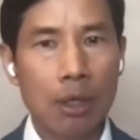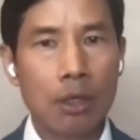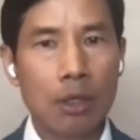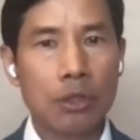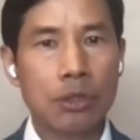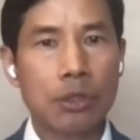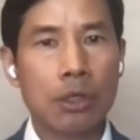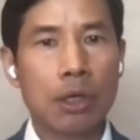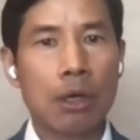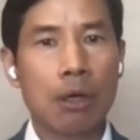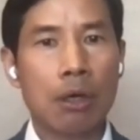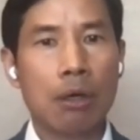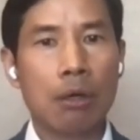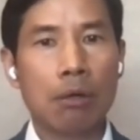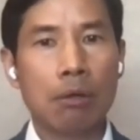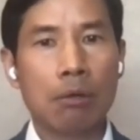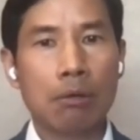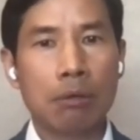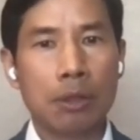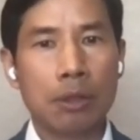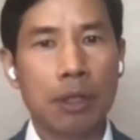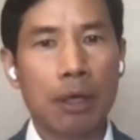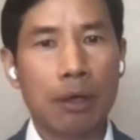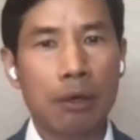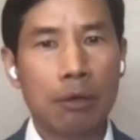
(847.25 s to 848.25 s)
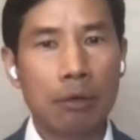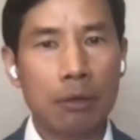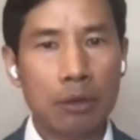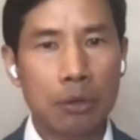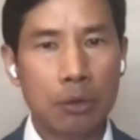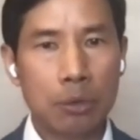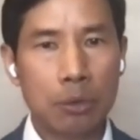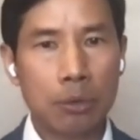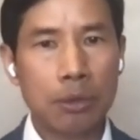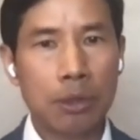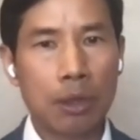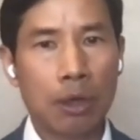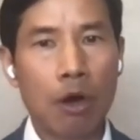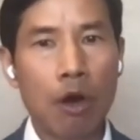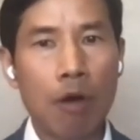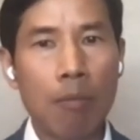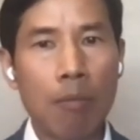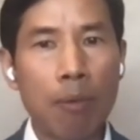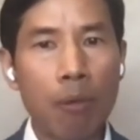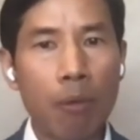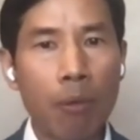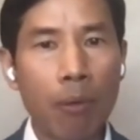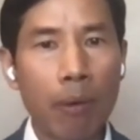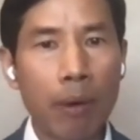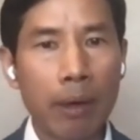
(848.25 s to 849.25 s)
So, you know, do the
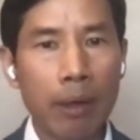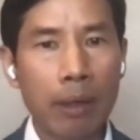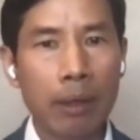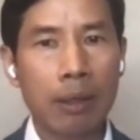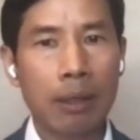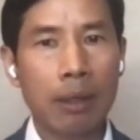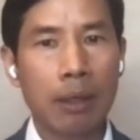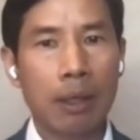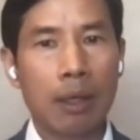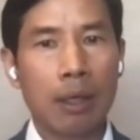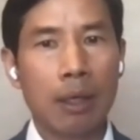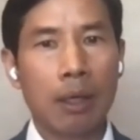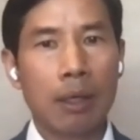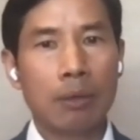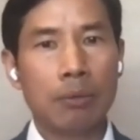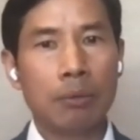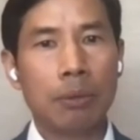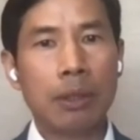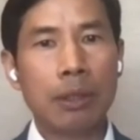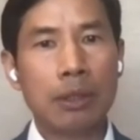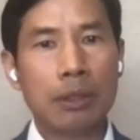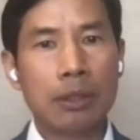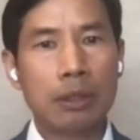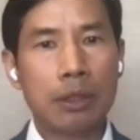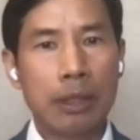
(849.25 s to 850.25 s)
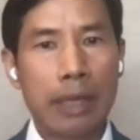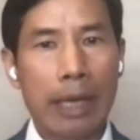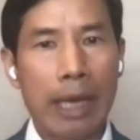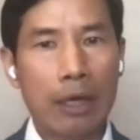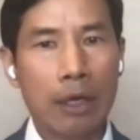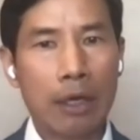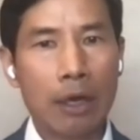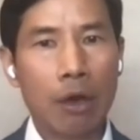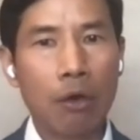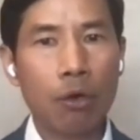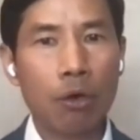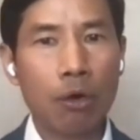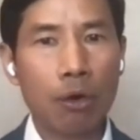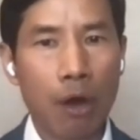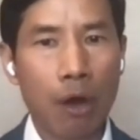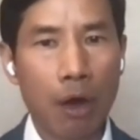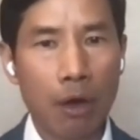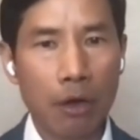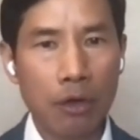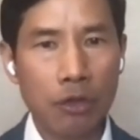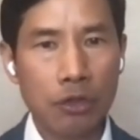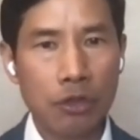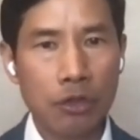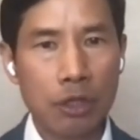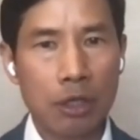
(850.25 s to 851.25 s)
homework, really gain local
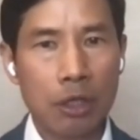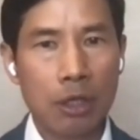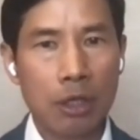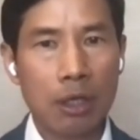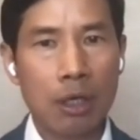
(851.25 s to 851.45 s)
knowledge,